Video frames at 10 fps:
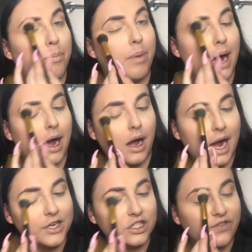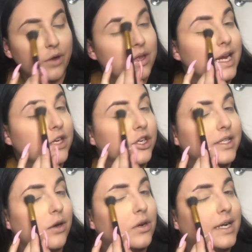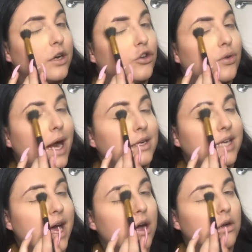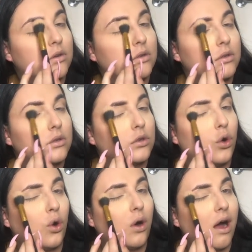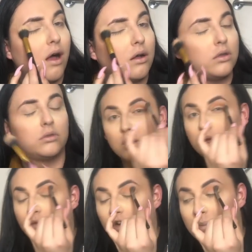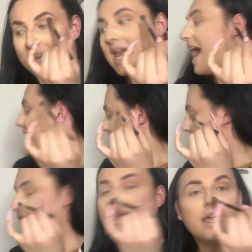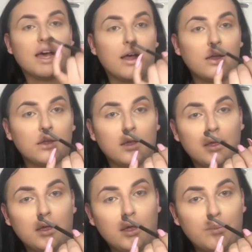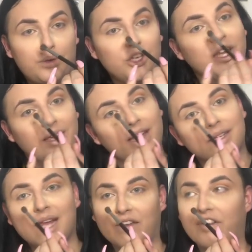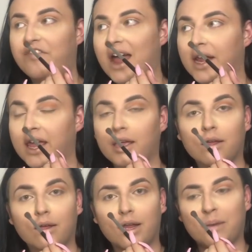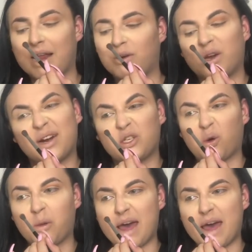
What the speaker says: but I just felt the need to because I look like a cracked out whore. I've got my cat over here pushing kittens out of her fanny. And I'm like, what do I talk